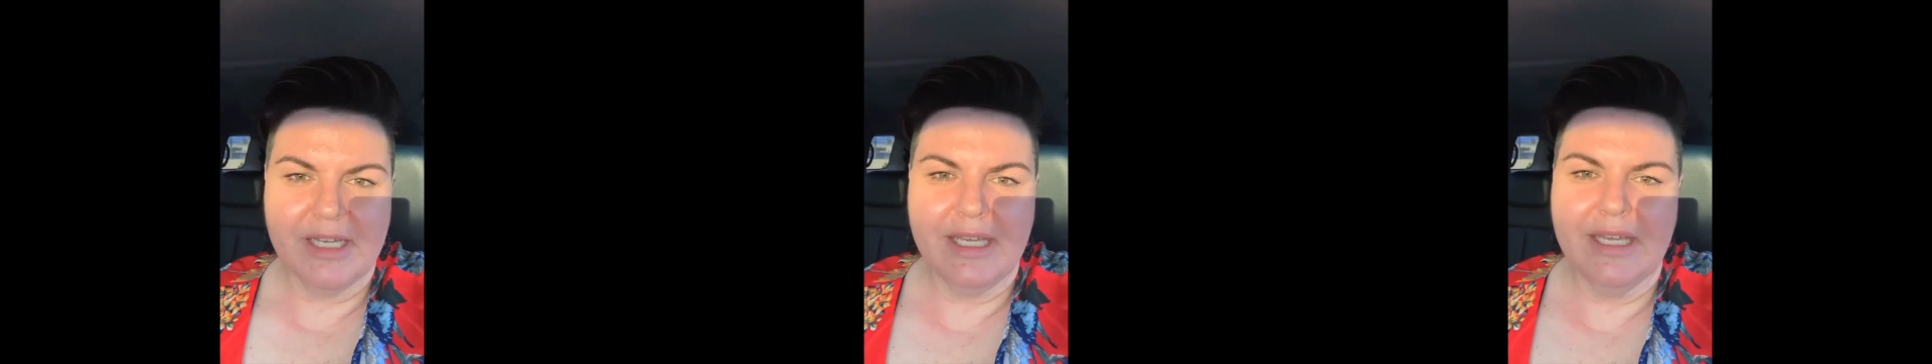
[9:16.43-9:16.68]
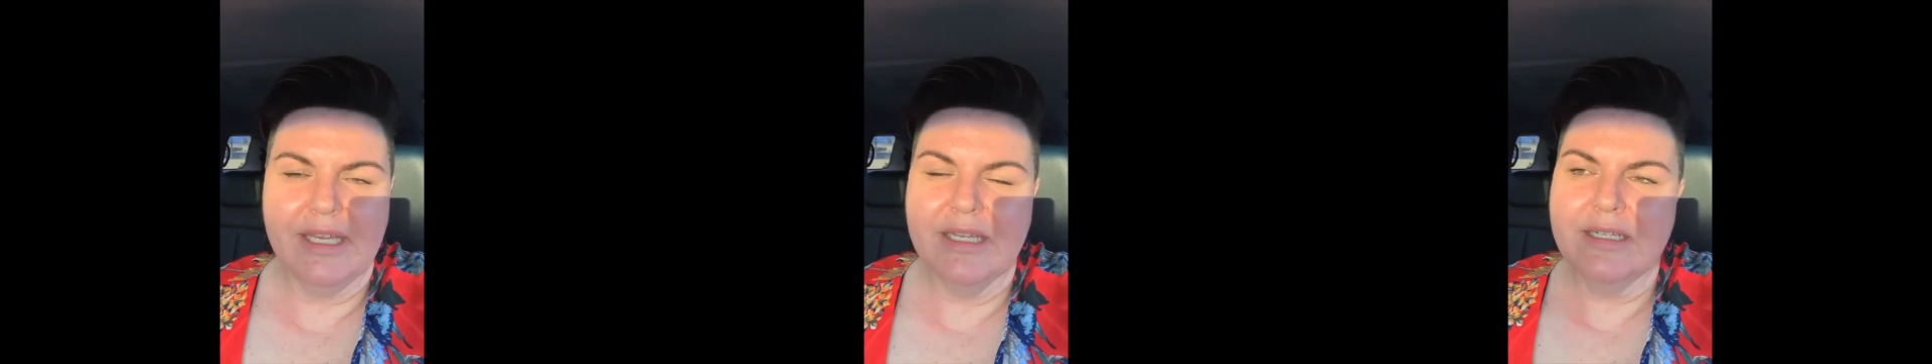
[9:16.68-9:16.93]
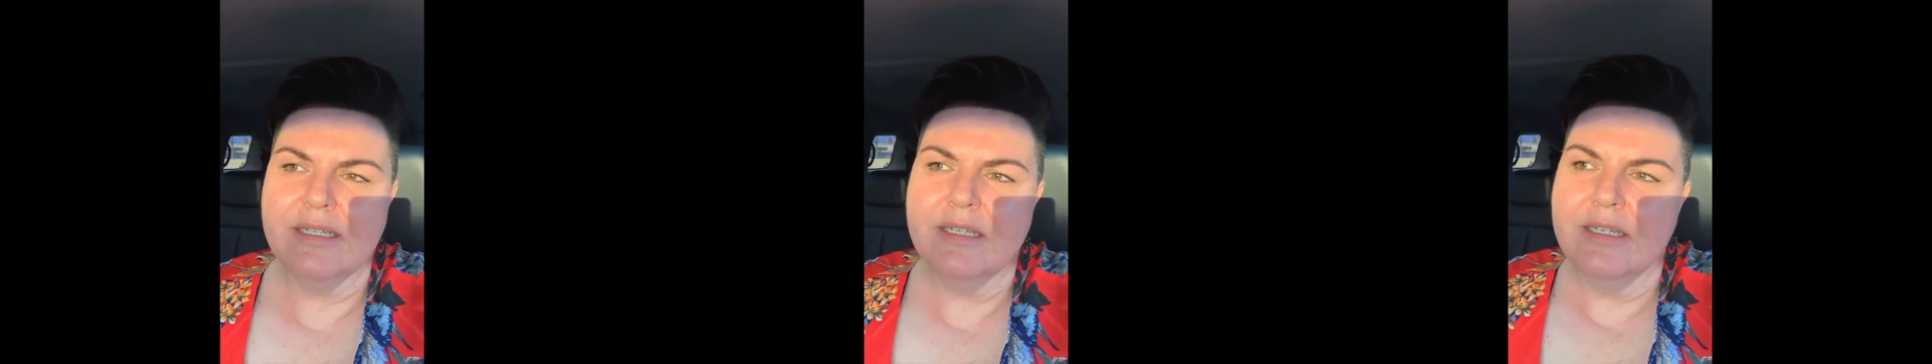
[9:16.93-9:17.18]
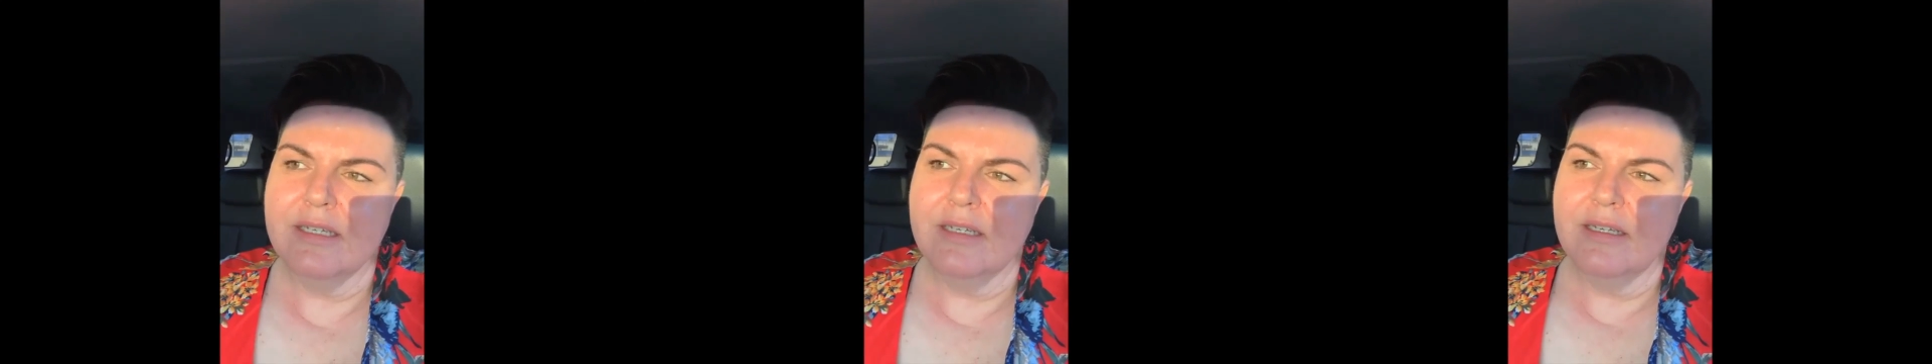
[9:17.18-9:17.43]
head,
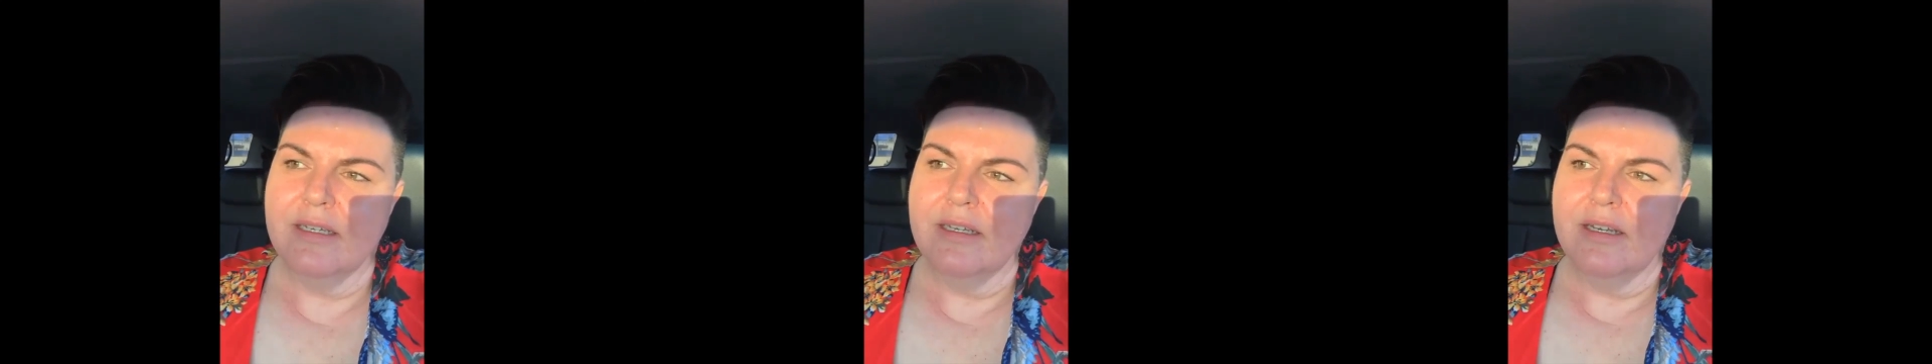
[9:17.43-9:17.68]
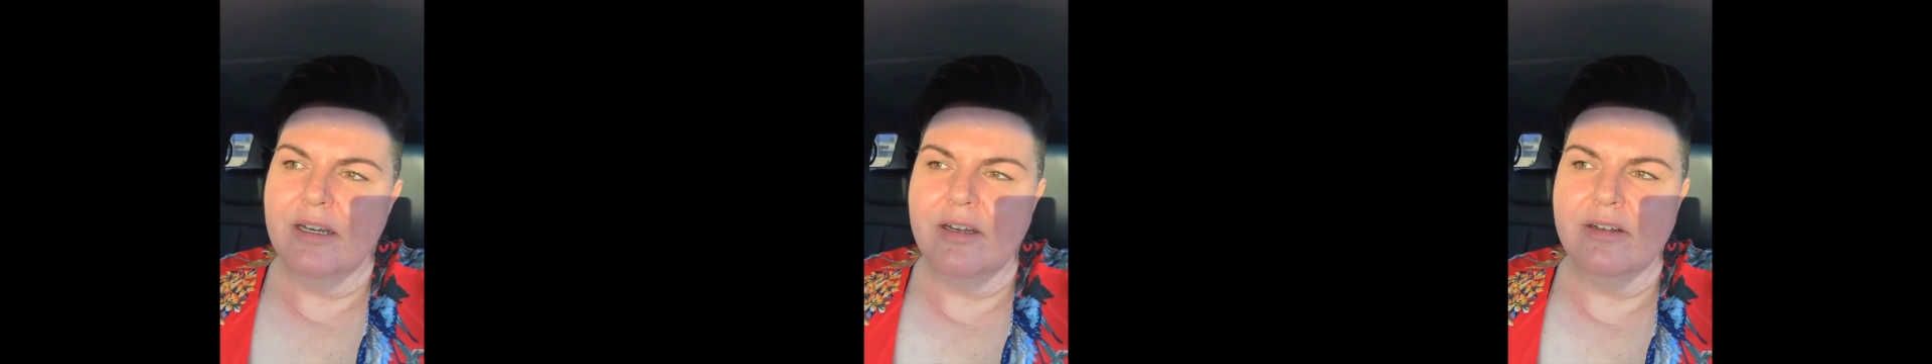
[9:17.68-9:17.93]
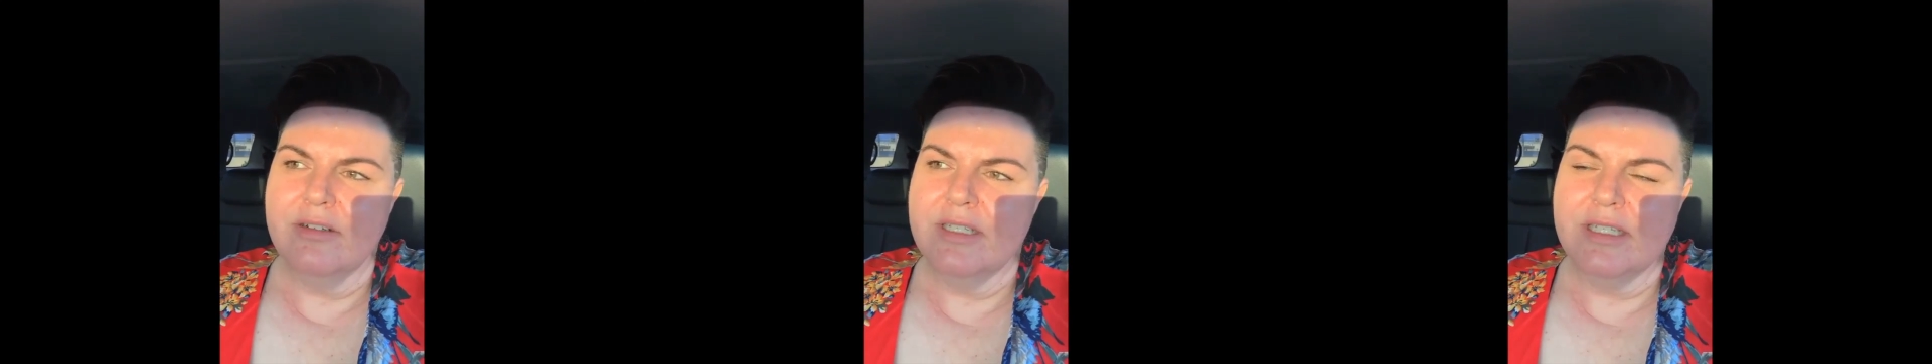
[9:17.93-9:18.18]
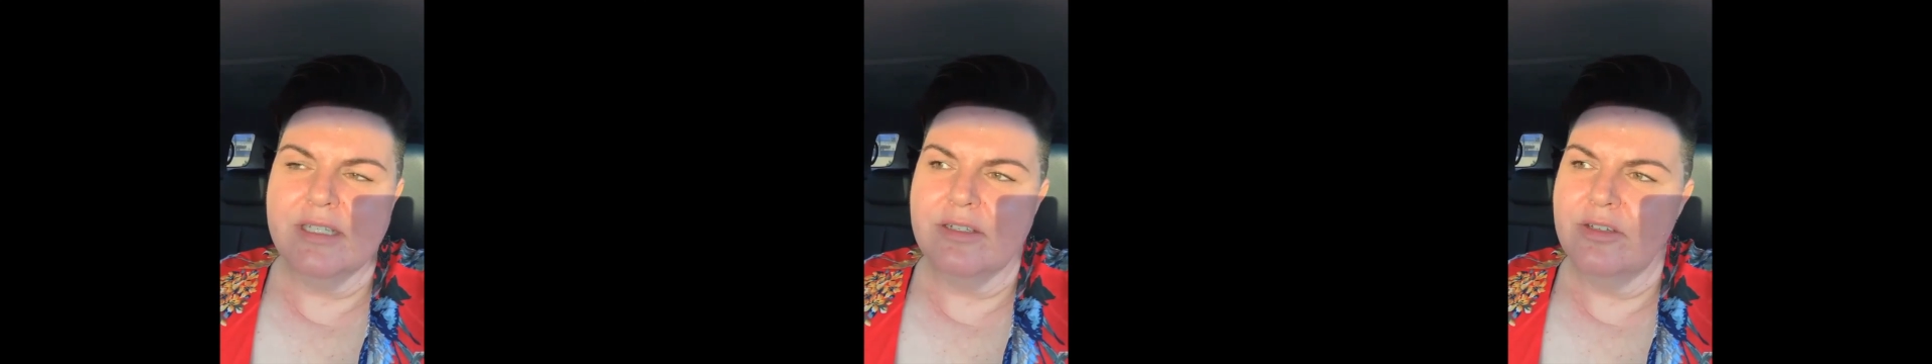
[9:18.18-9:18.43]
oh, Kristy,
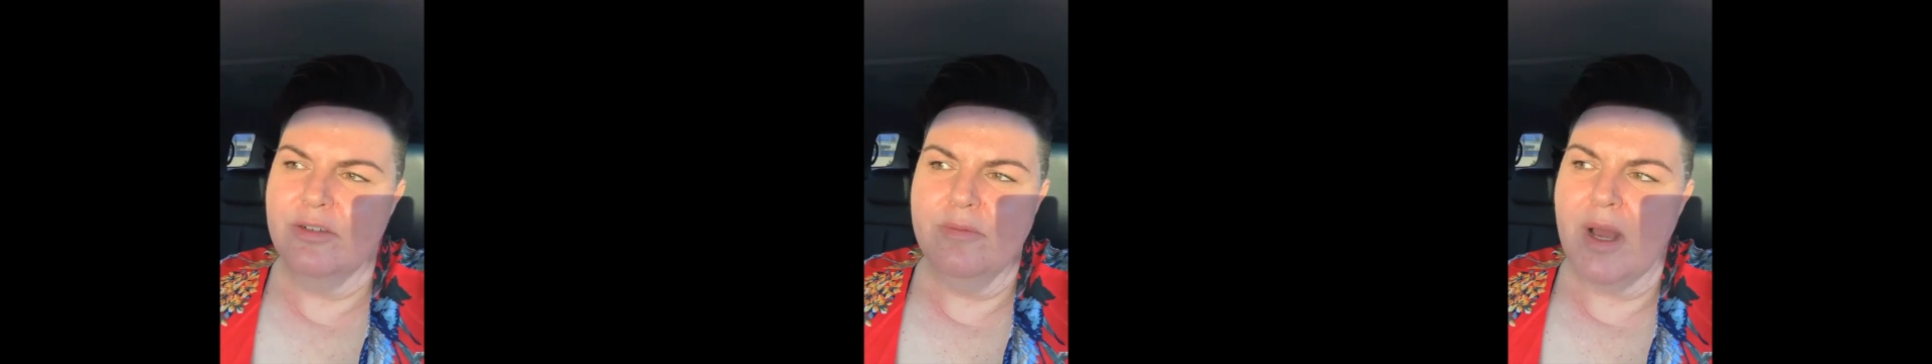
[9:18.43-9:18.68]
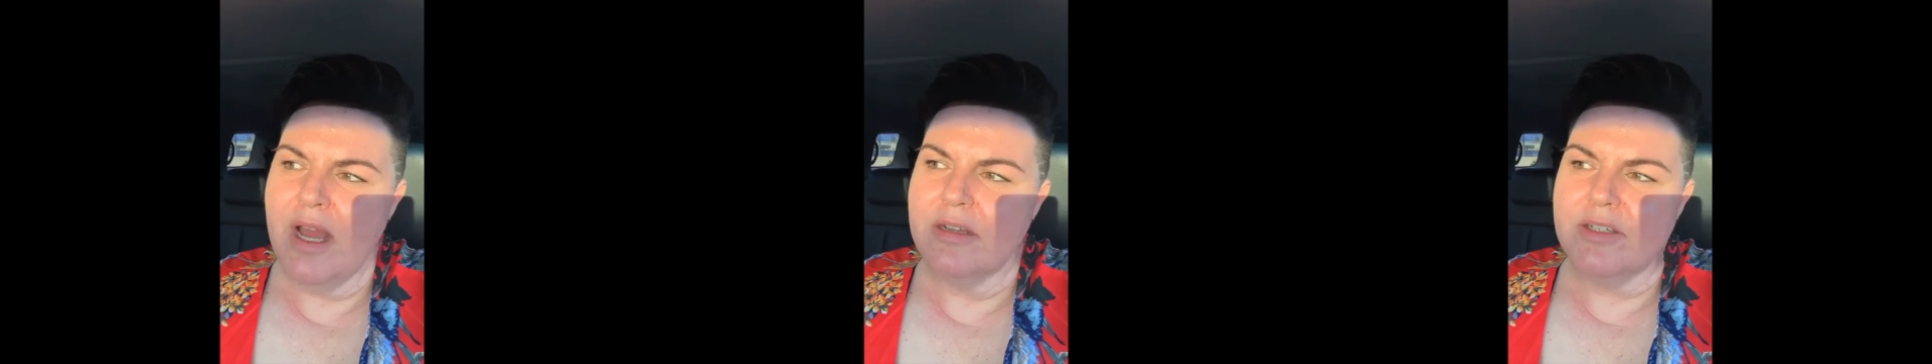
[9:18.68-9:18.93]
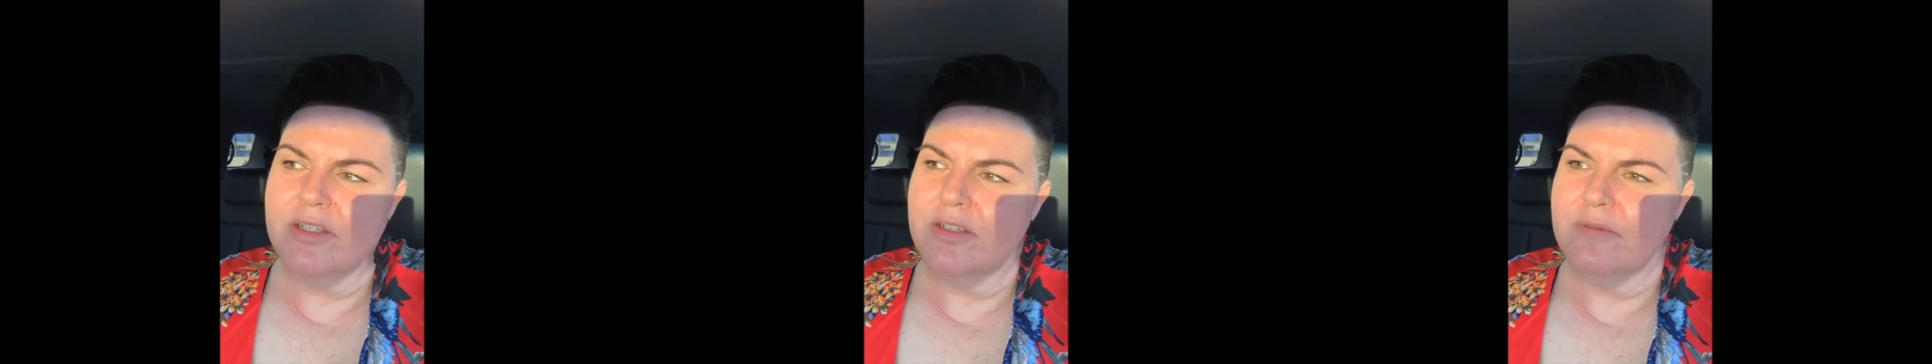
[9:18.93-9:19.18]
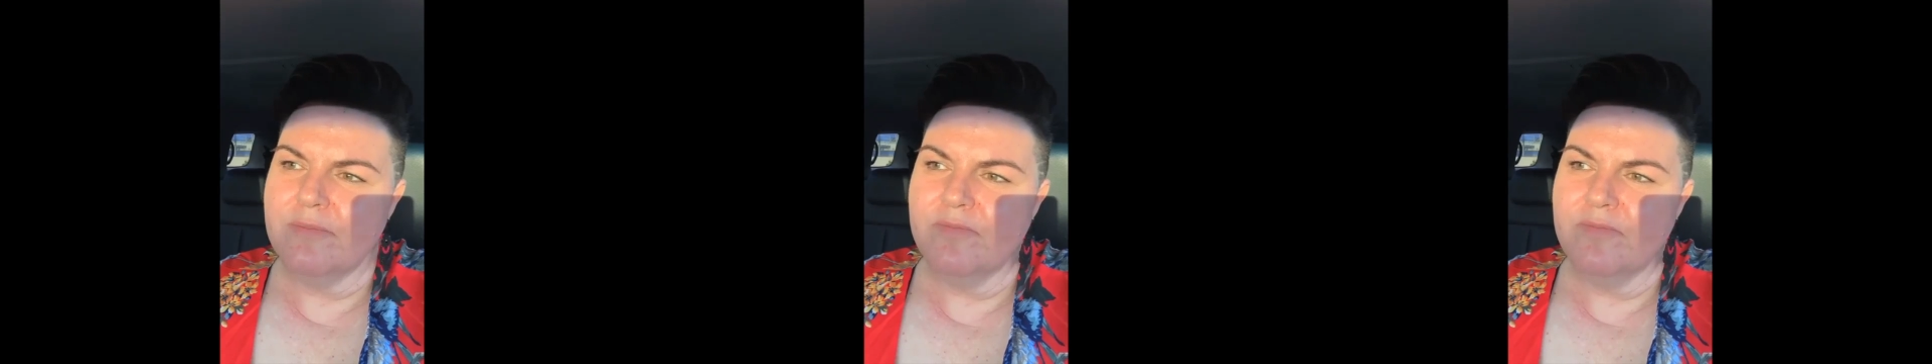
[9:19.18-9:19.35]
you're too much.